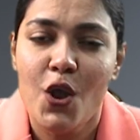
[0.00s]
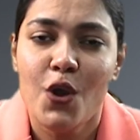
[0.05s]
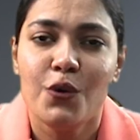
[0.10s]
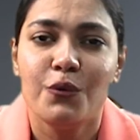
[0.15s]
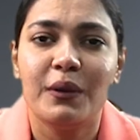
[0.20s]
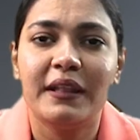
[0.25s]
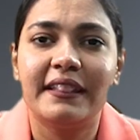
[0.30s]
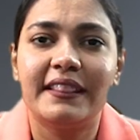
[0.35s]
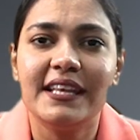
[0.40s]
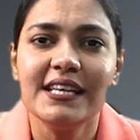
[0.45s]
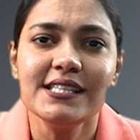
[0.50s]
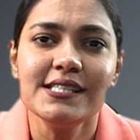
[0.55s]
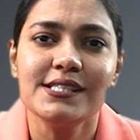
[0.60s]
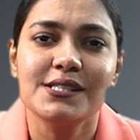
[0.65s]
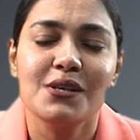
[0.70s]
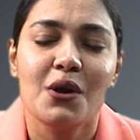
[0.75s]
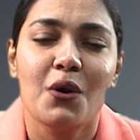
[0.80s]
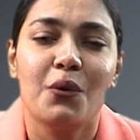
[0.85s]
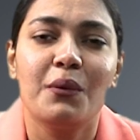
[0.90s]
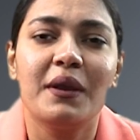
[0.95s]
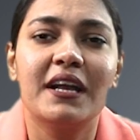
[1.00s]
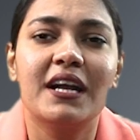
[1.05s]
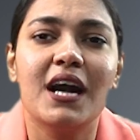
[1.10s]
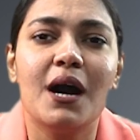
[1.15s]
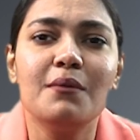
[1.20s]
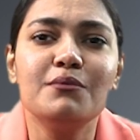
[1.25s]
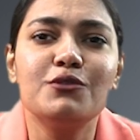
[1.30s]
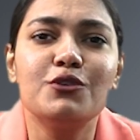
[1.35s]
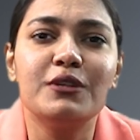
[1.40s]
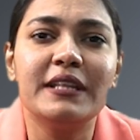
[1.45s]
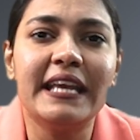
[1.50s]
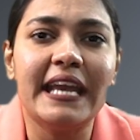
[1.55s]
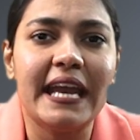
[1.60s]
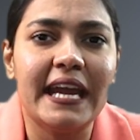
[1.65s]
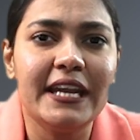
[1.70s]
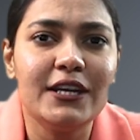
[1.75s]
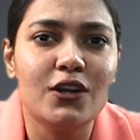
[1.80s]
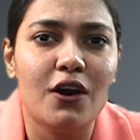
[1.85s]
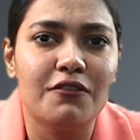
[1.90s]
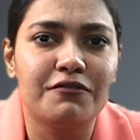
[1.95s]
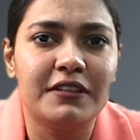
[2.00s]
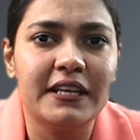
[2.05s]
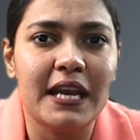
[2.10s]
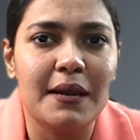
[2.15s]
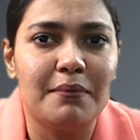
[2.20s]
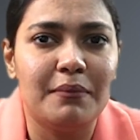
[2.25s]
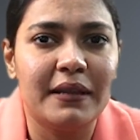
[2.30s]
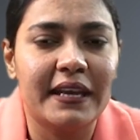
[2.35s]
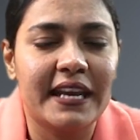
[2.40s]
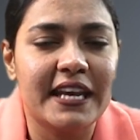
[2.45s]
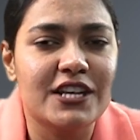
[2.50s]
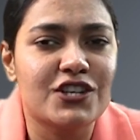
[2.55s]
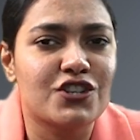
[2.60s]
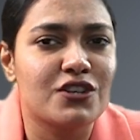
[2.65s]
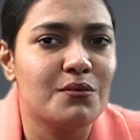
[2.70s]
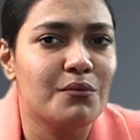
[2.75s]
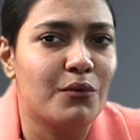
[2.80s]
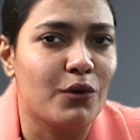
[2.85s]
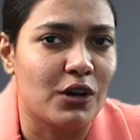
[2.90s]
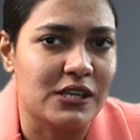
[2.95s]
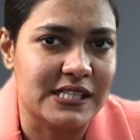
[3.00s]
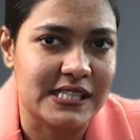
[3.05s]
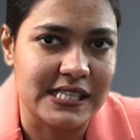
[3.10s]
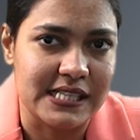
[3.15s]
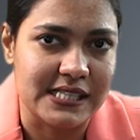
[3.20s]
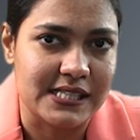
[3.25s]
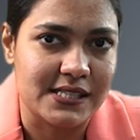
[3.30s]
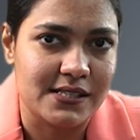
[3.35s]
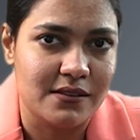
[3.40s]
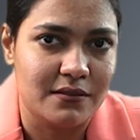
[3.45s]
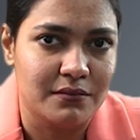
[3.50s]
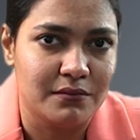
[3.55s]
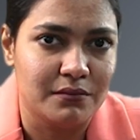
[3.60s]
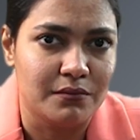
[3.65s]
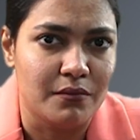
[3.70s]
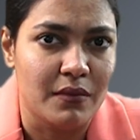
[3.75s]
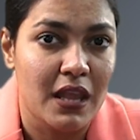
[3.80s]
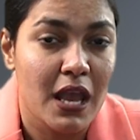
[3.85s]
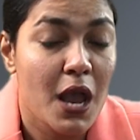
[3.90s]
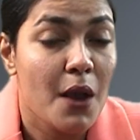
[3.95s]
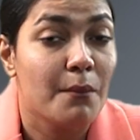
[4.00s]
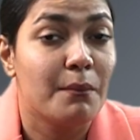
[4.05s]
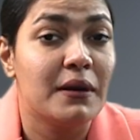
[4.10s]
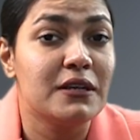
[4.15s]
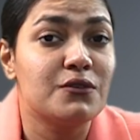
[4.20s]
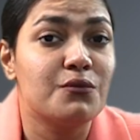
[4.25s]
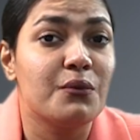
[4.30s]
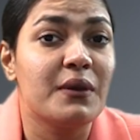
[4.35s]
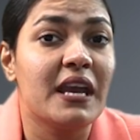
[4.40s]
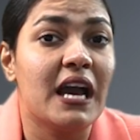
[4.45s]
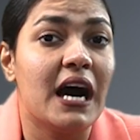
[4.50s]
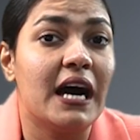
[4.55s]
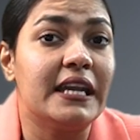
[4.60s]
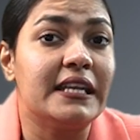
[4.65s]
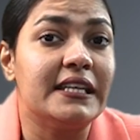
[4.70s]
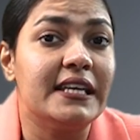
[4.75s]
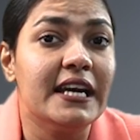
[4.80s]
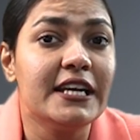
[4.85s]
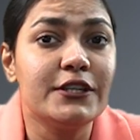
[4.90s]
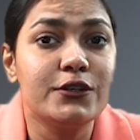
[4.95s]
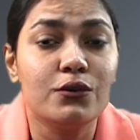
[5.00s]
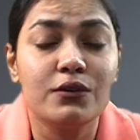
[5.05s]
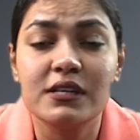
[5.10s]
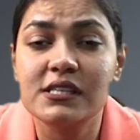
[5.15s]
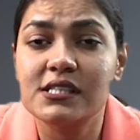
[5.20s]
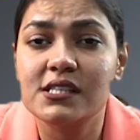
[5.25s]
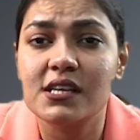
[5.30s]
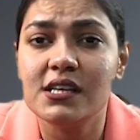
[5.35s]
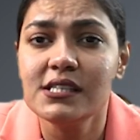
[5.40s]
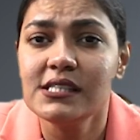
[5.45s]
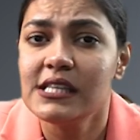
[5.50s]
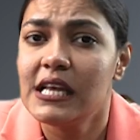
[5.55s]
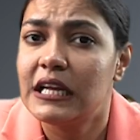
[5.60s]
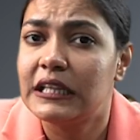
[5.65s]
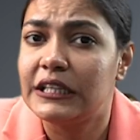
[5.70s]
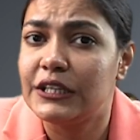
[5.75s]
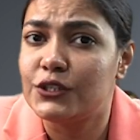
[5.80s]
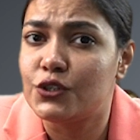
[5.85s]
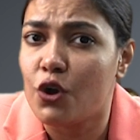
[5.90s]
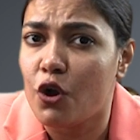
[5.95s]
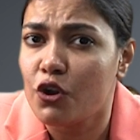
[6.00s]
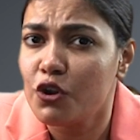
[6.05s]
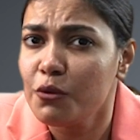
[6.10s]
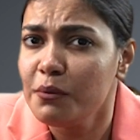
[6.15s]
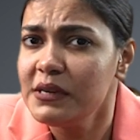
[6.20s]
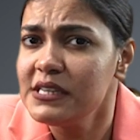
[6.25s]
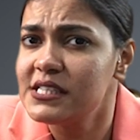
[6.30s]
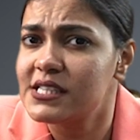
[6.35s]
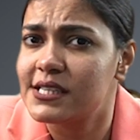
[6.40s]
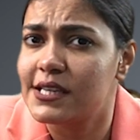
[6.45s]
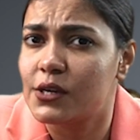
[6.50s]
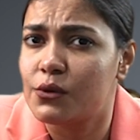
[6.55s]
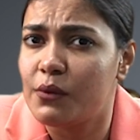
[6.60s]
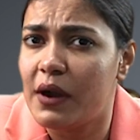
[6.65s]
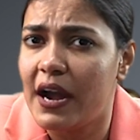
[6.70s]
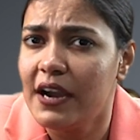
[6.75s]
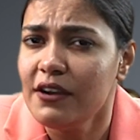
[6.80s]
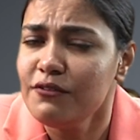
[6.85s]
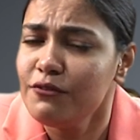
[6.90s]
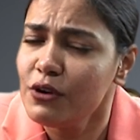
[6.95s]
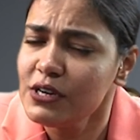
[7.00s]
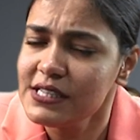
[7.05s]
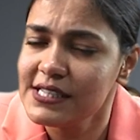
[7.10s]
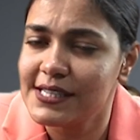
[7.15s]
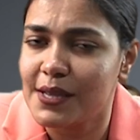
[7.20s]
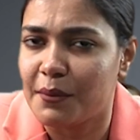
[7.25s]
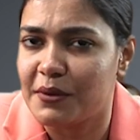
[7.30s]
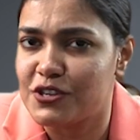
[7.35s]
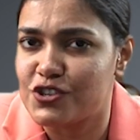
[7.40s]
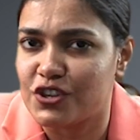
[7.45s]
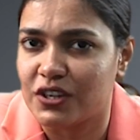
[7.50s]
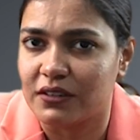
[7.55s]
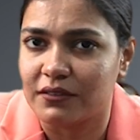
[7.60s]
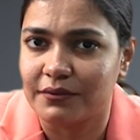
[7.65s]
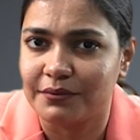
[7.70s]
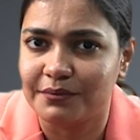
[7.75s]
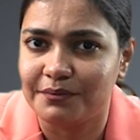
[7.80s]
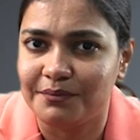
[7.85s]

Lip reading: With this, we come to the end of the application process. But we are yet to discuss the documents required for submission.